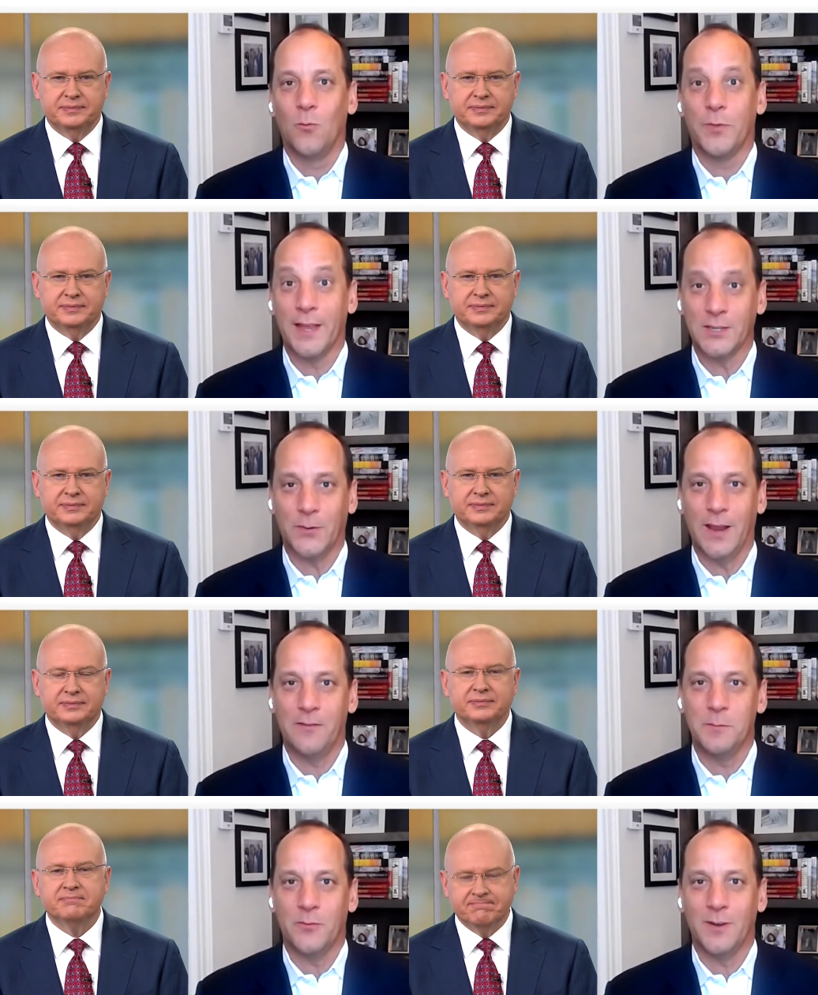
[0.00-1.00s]
Speaker 1: Thanks for
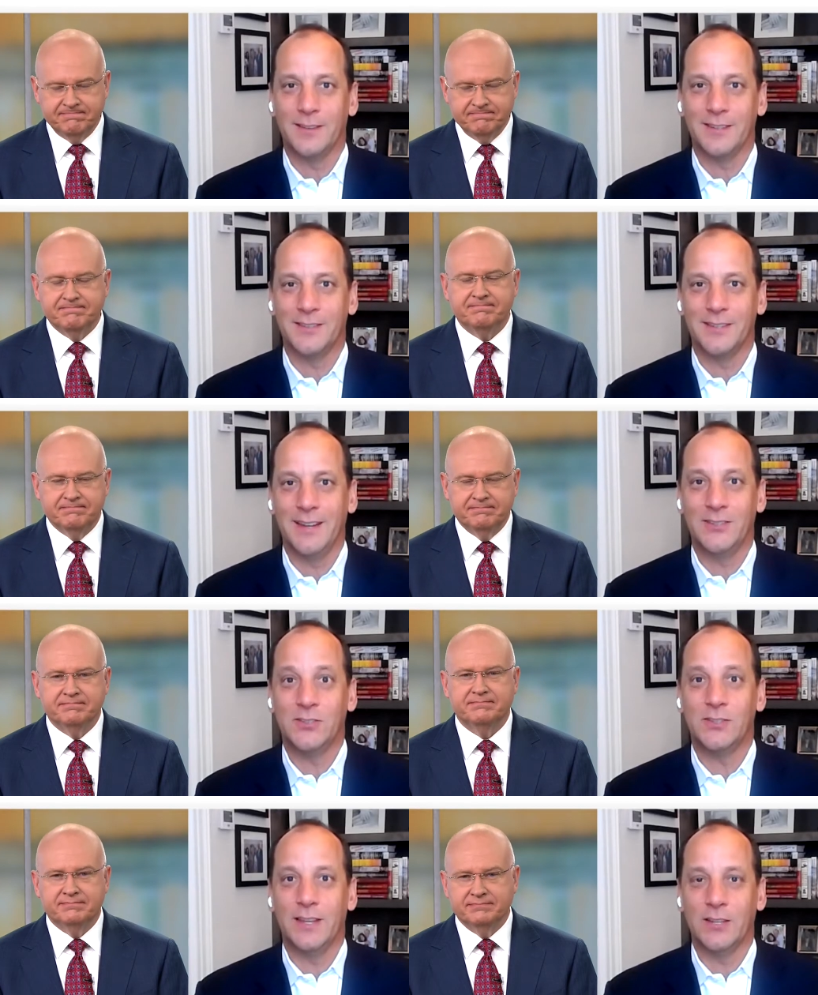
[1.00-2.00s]
having me, Francis.
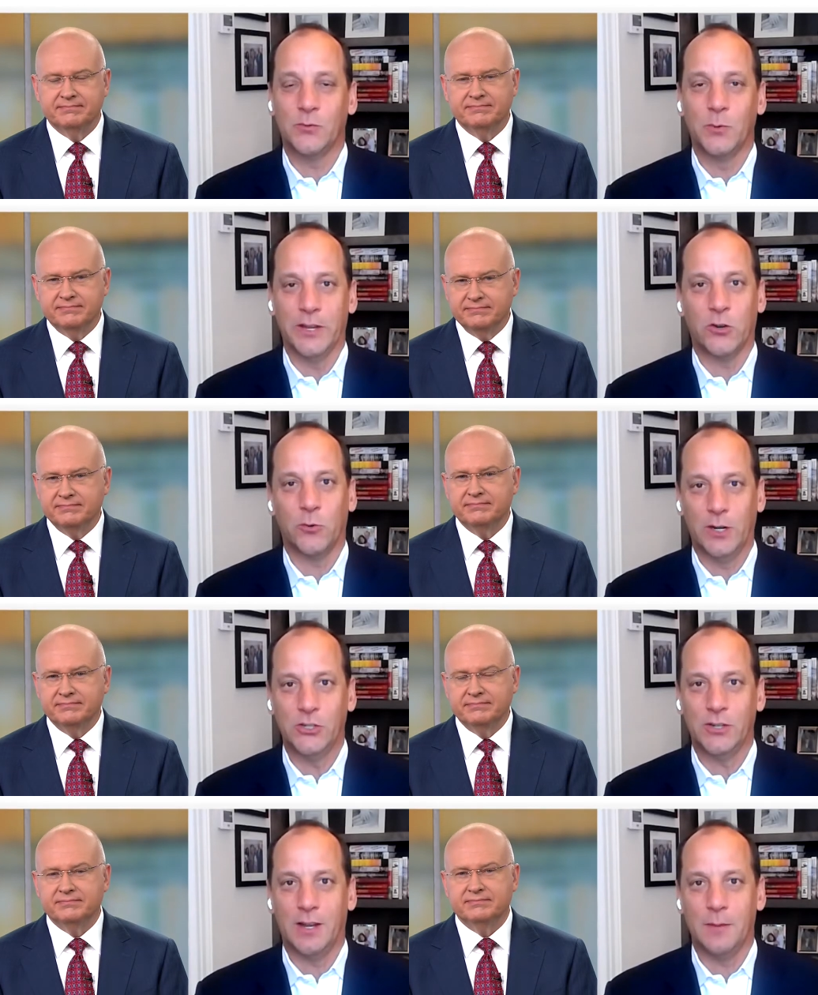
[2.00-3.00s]
It's really
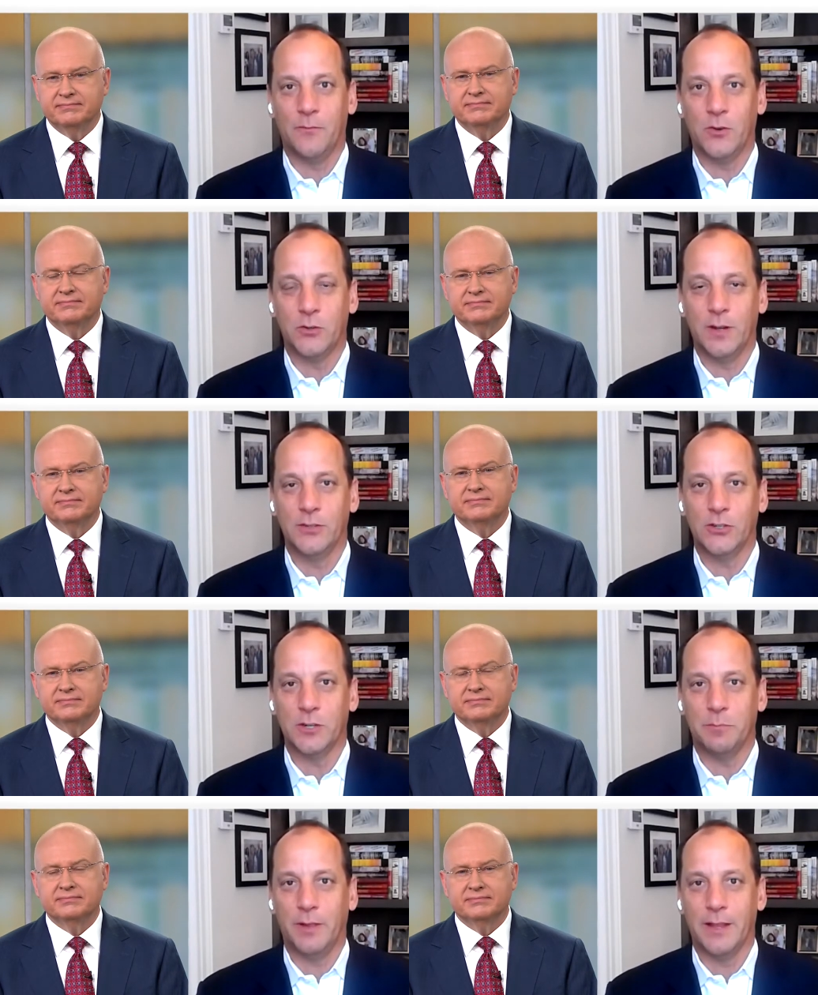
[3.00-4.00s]
crunch time for
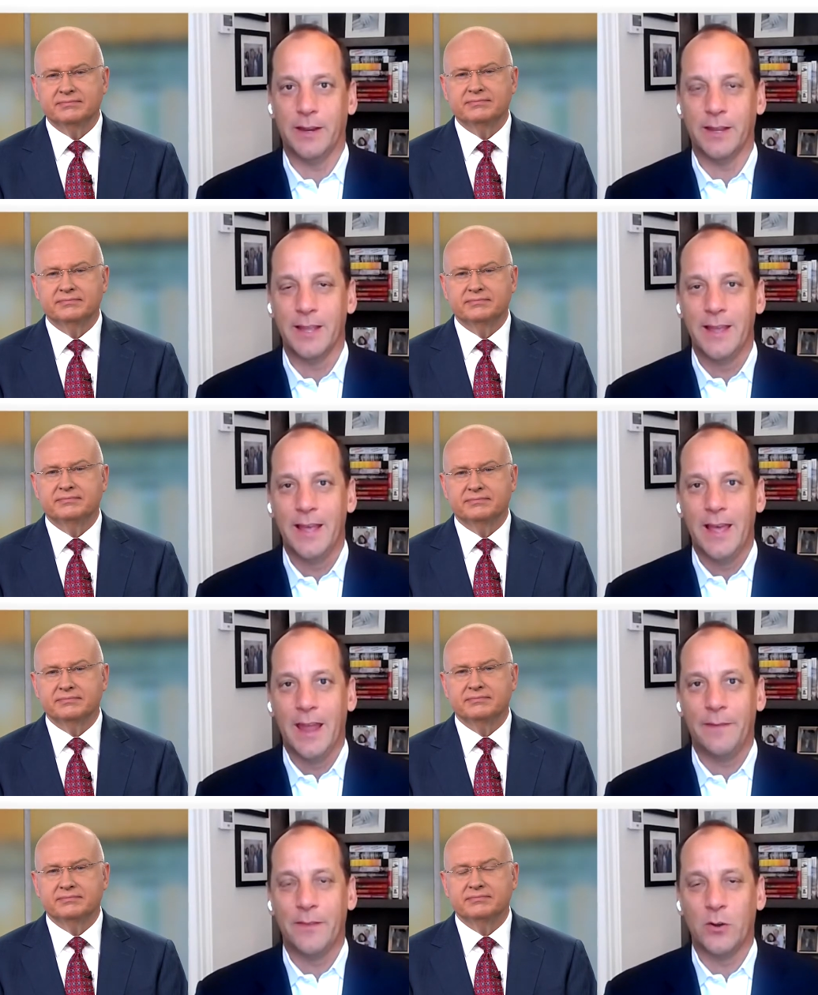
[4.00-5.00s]
transition planning,
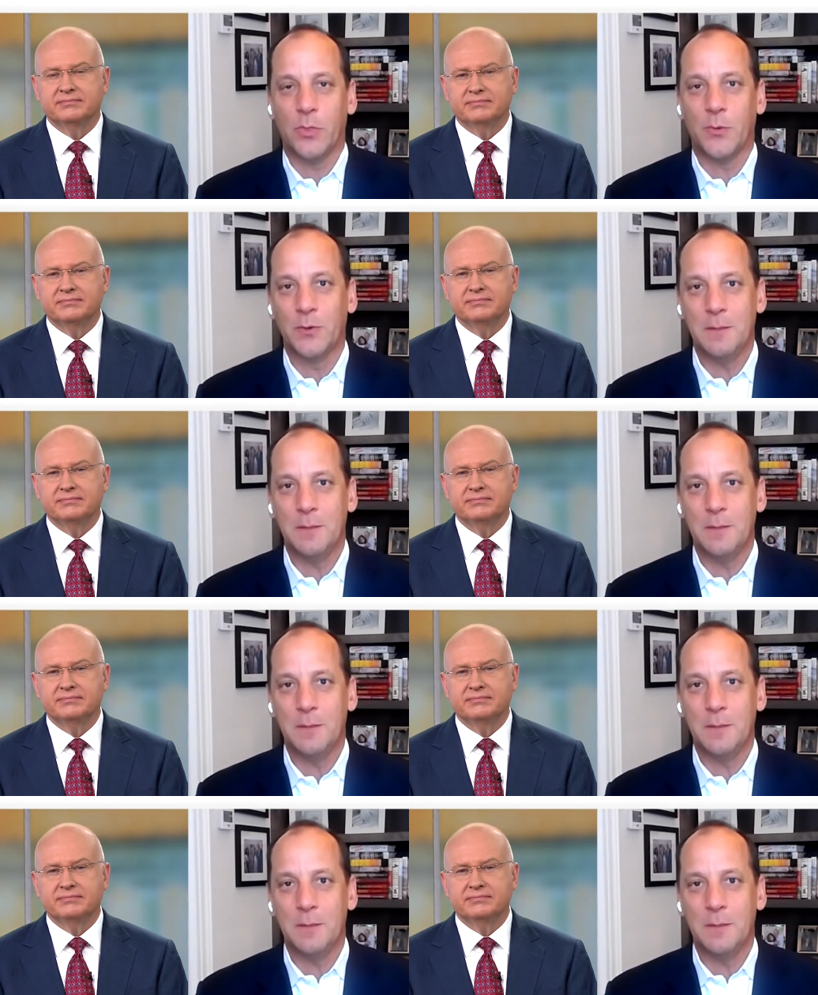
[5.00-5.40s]
and there are three